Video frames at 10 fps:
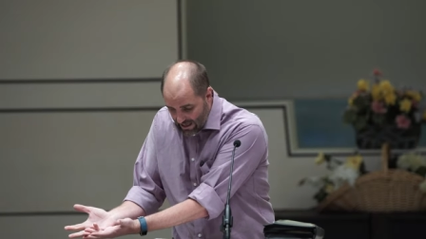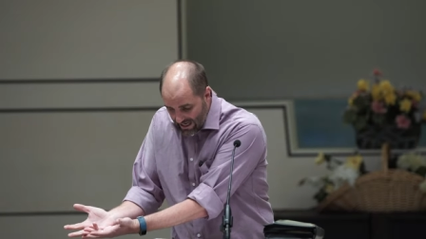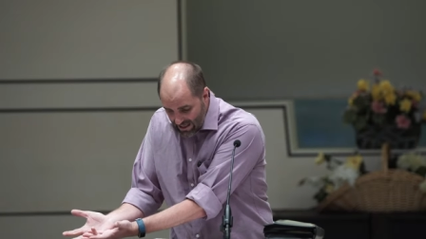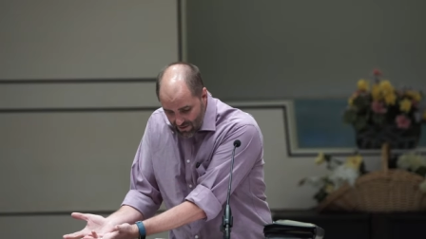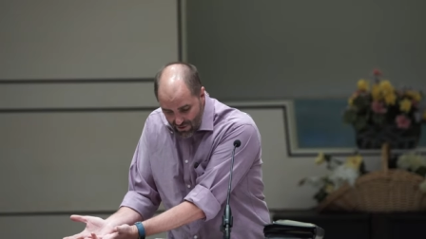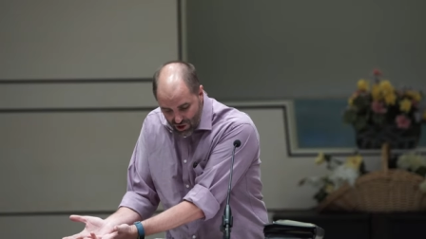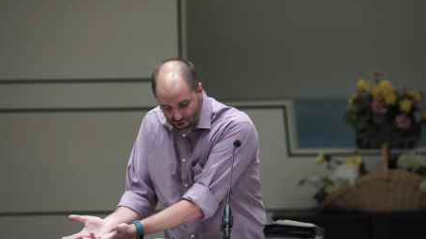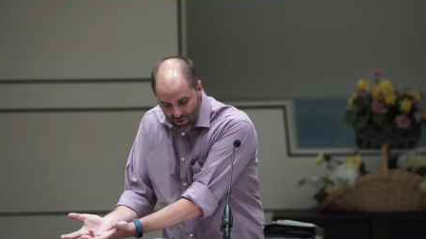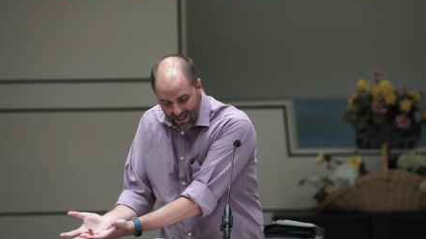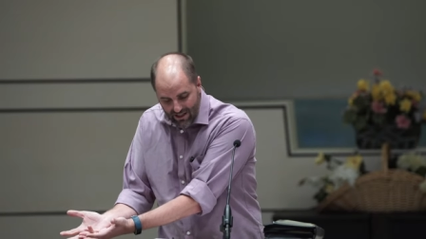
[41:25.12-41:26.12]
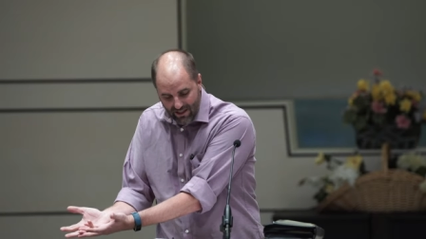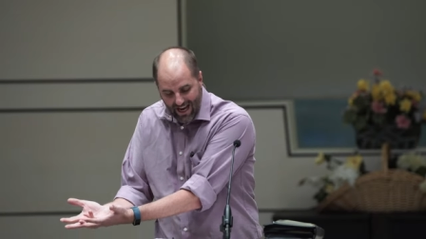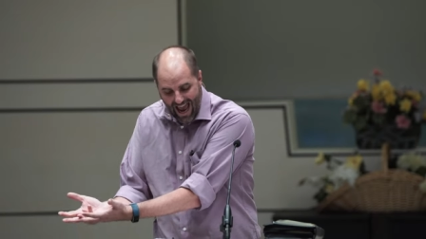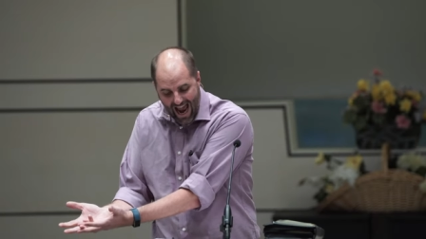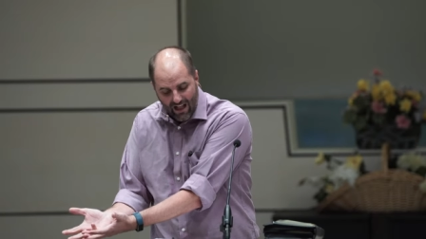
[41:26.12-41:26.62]
into the streets
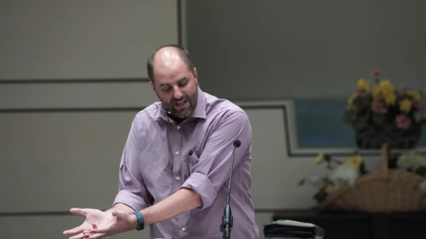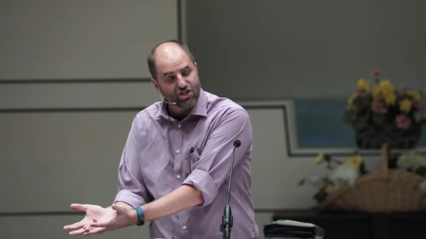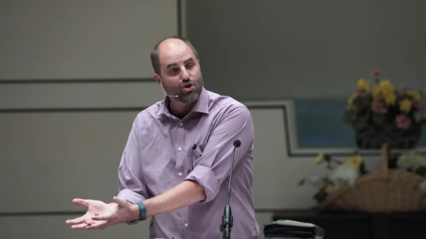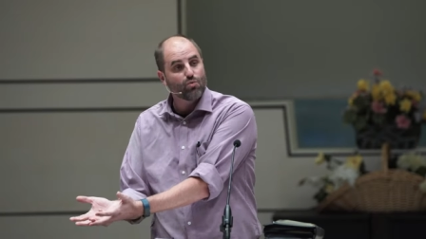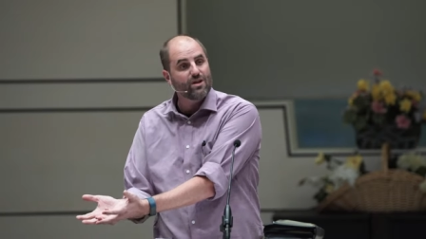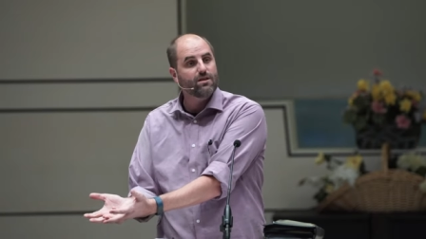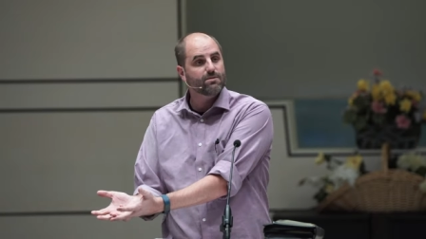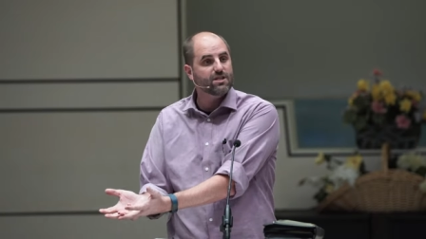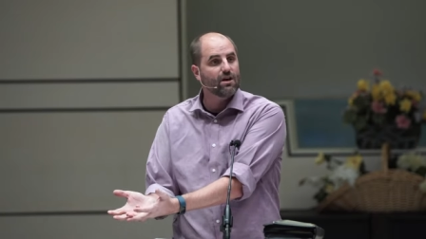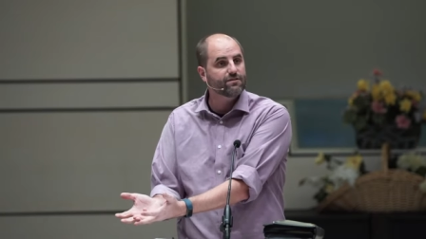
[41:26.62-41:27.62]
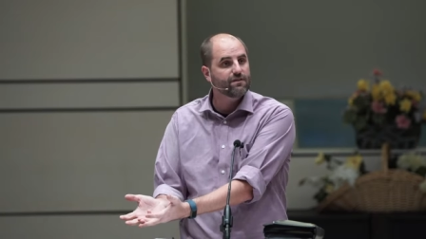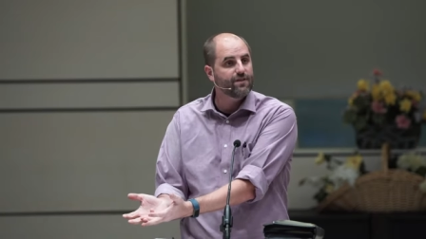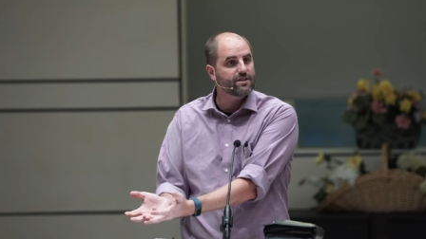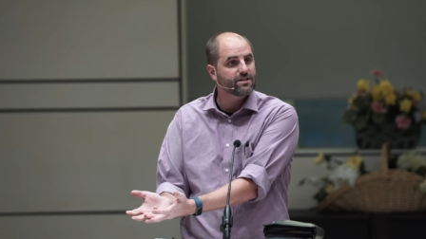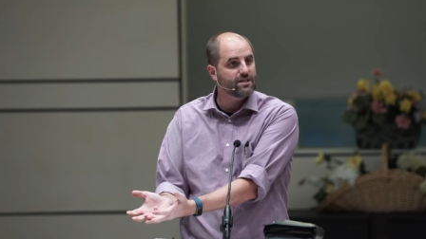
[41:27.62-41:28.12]
and alleys to rid themselves of
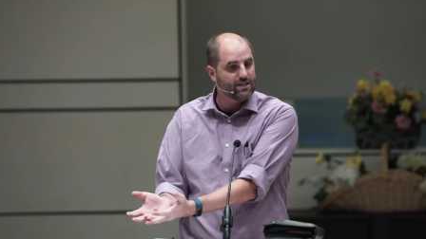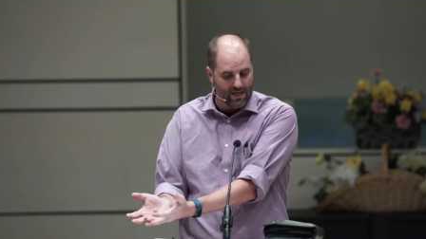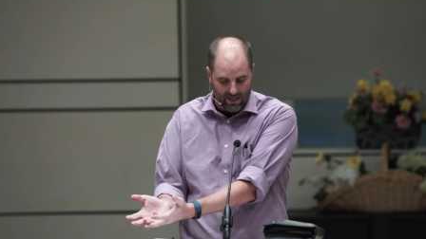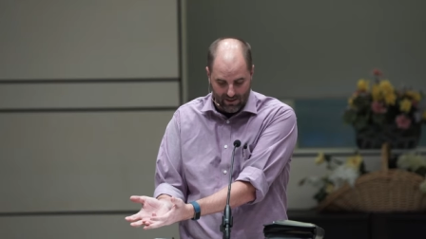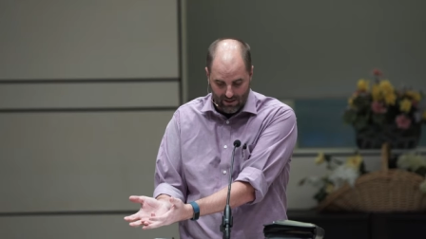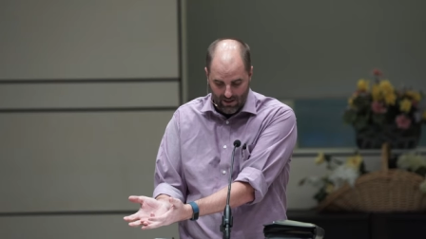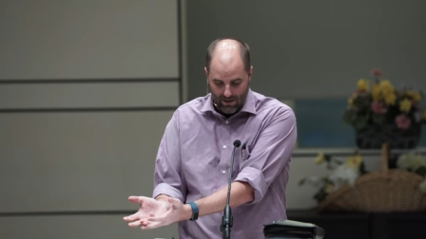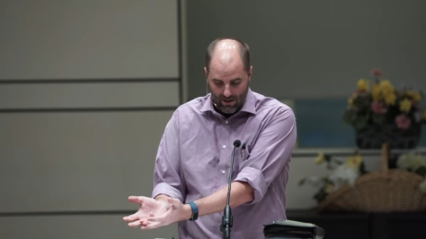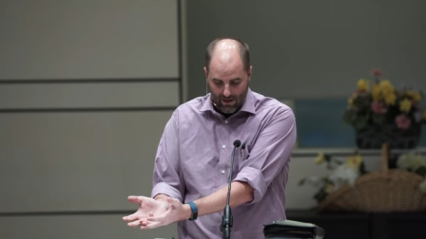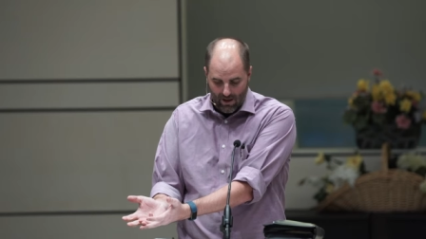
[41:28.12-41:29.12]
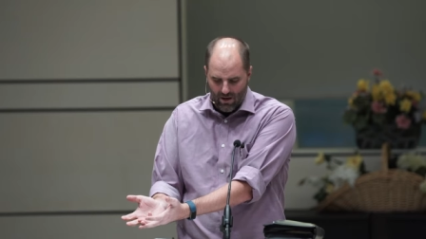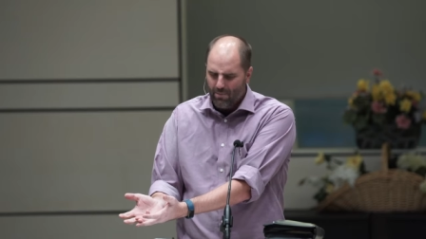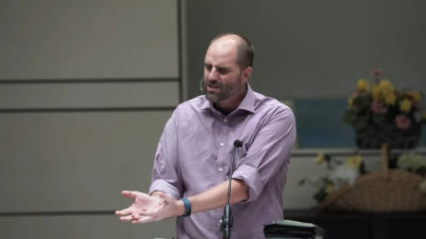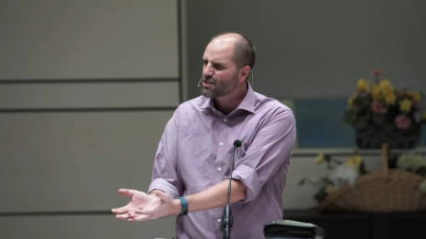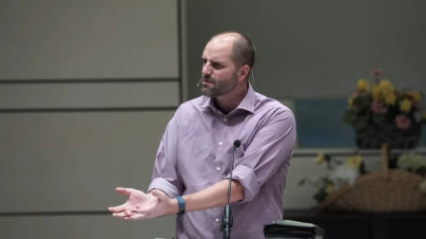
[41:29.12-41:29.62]
this disease.
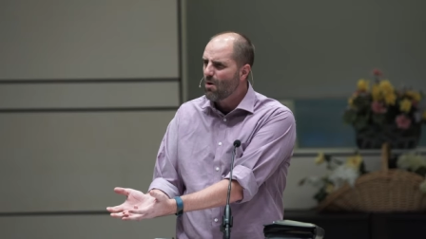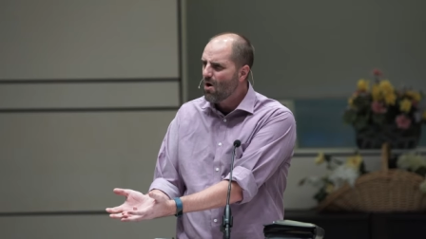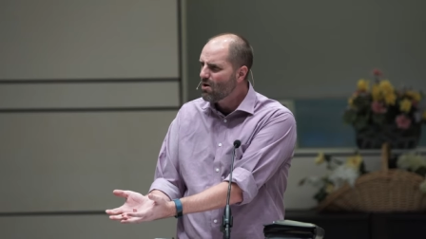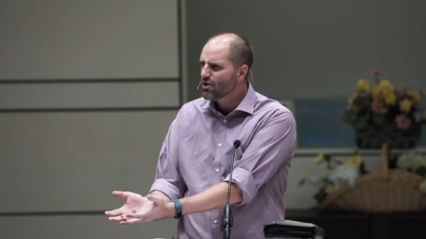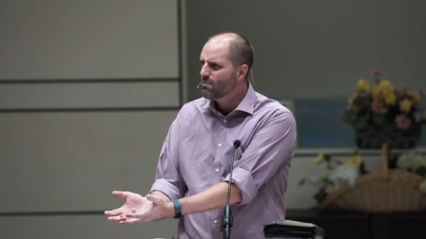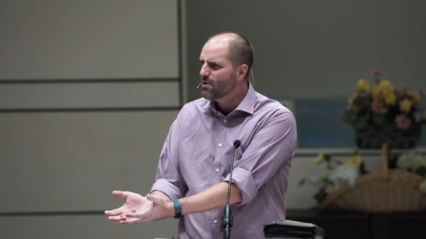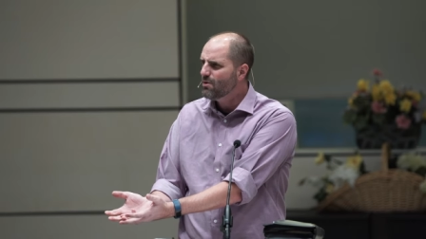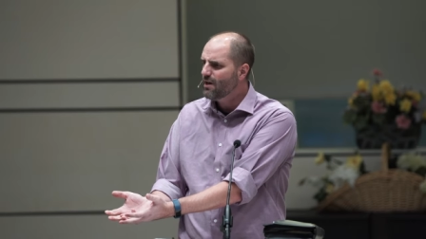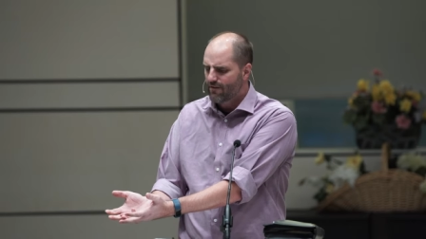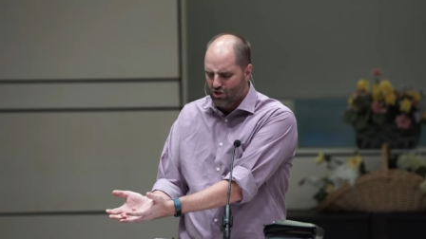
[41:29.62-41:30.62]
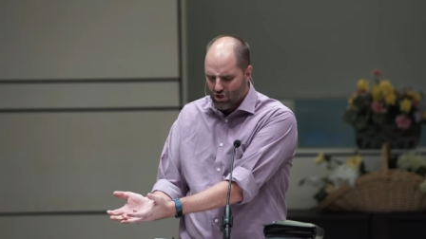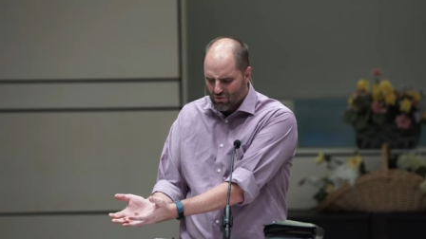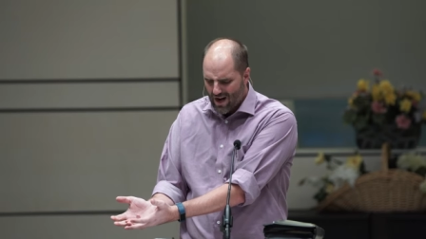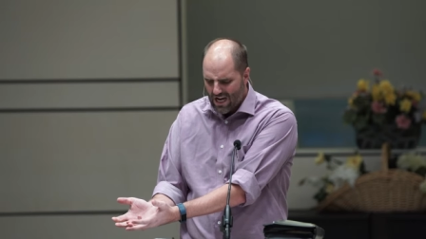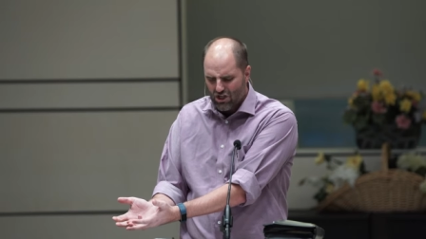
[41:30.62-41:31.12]
But a small community of
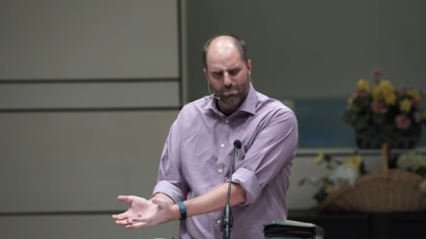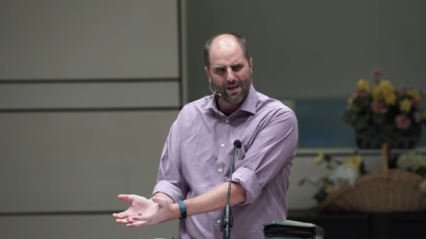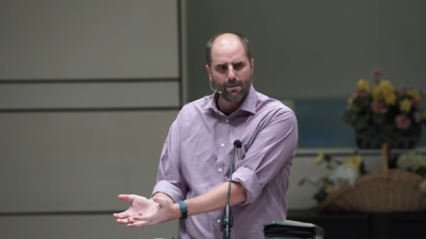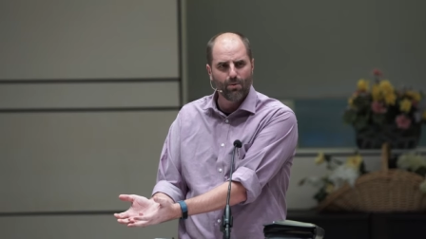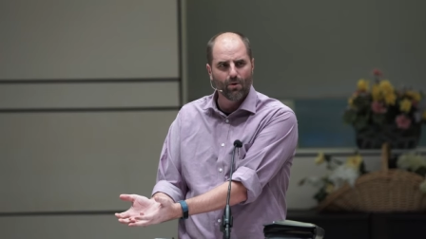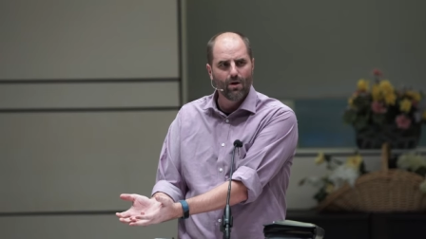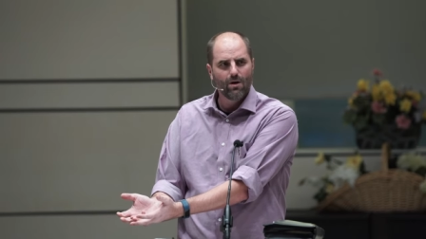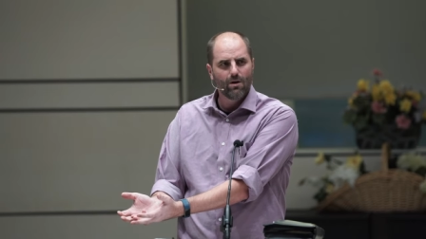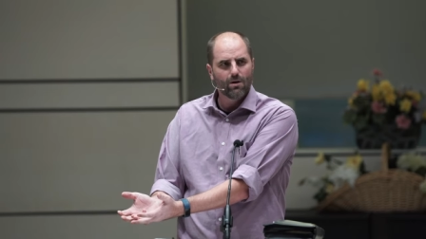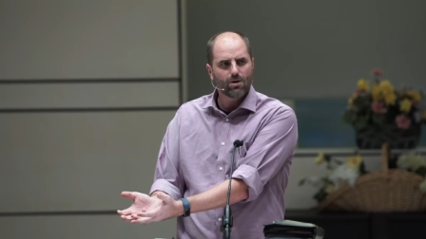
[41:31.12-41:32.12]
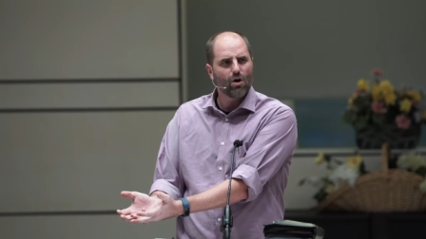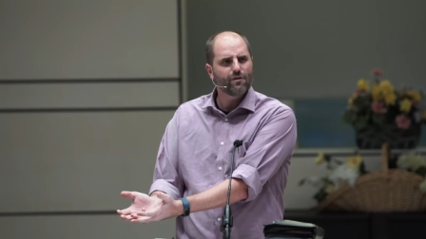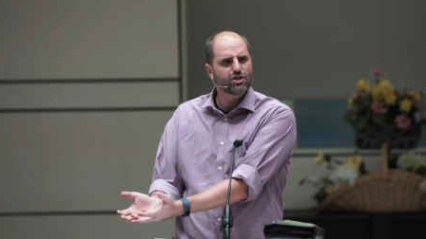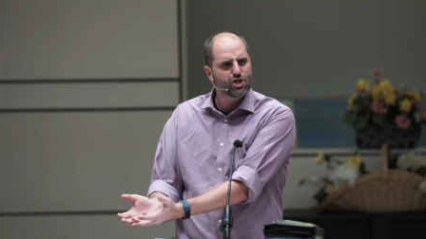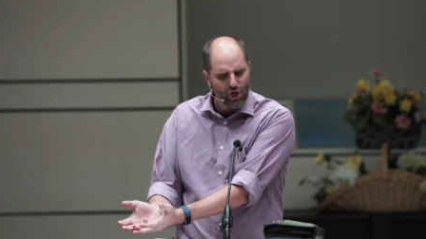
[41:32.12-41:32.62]
strange people called the
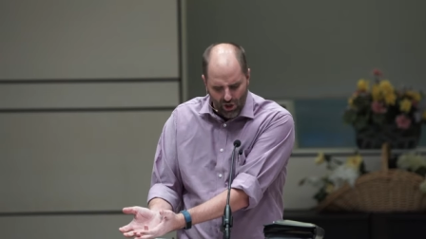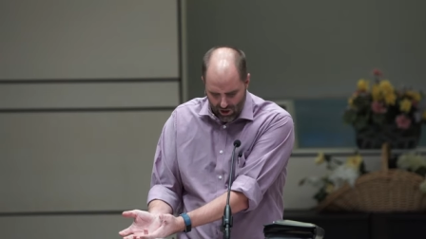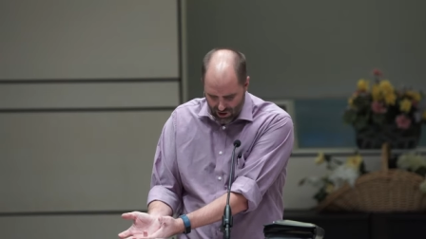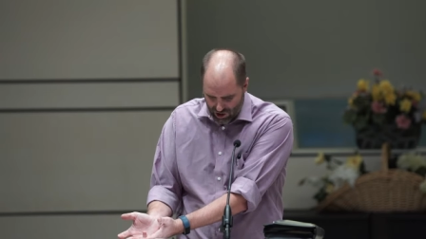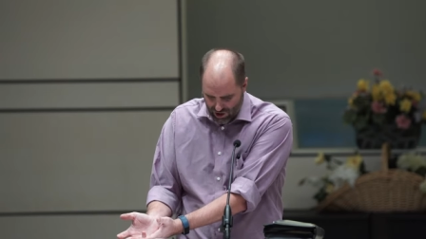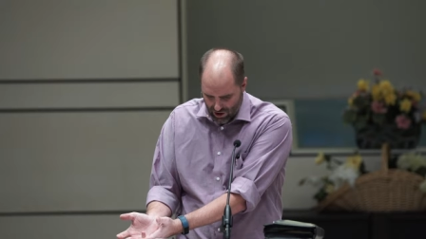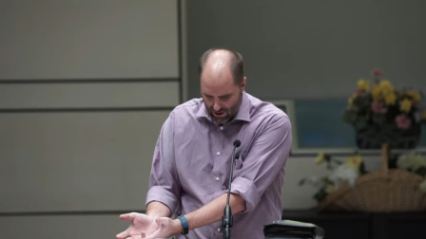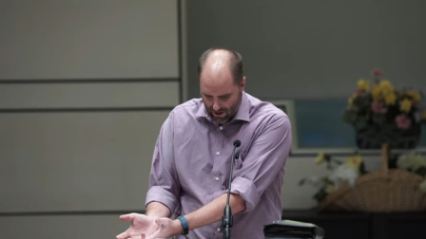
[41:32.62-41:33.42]
church